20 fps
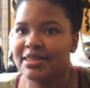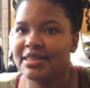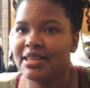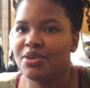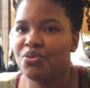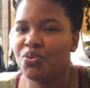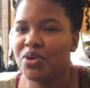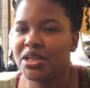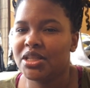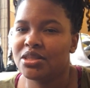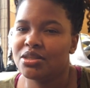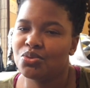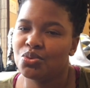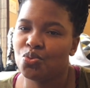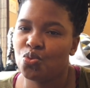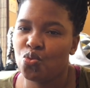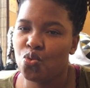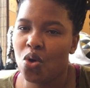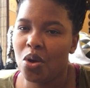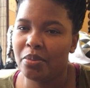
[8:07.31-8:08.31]
us say when
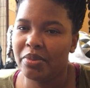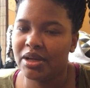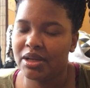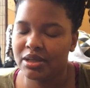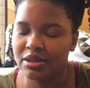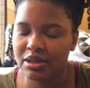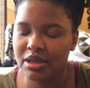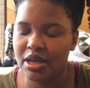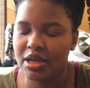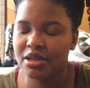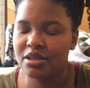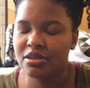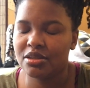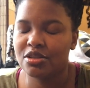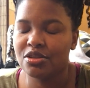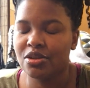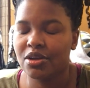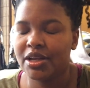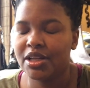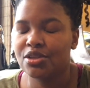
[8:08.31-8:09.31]
it's warmer and
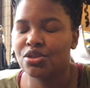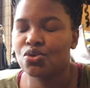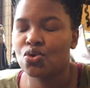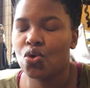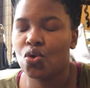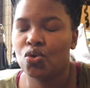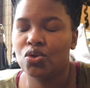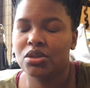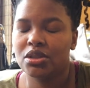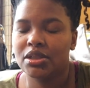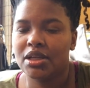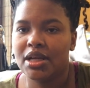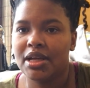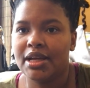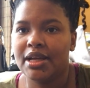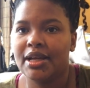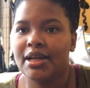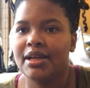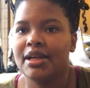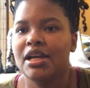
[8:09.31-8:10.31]
it's not as cold,
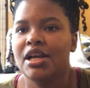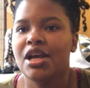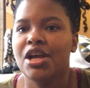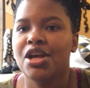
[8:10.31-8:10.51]
uh,